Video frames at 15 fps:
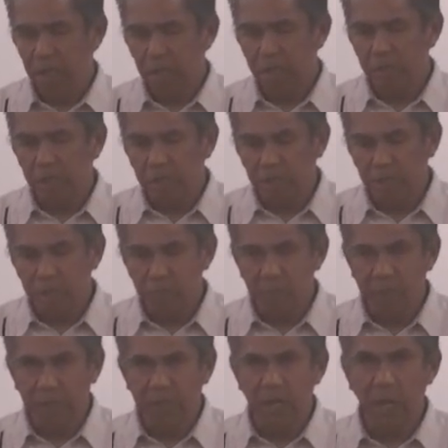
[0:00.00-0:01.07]
is
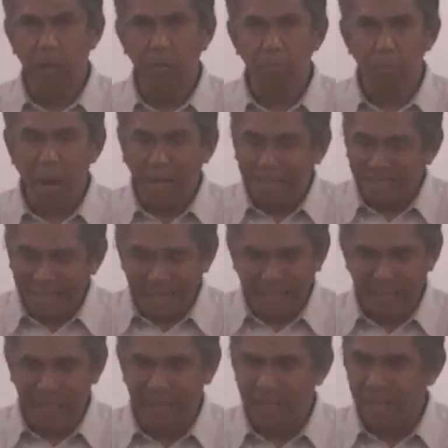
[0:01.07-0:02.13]
determined,
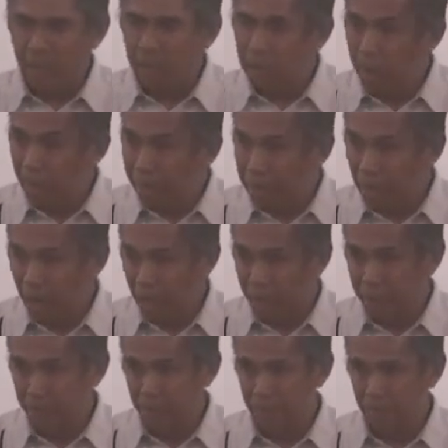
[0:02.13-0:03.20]
mandated by God.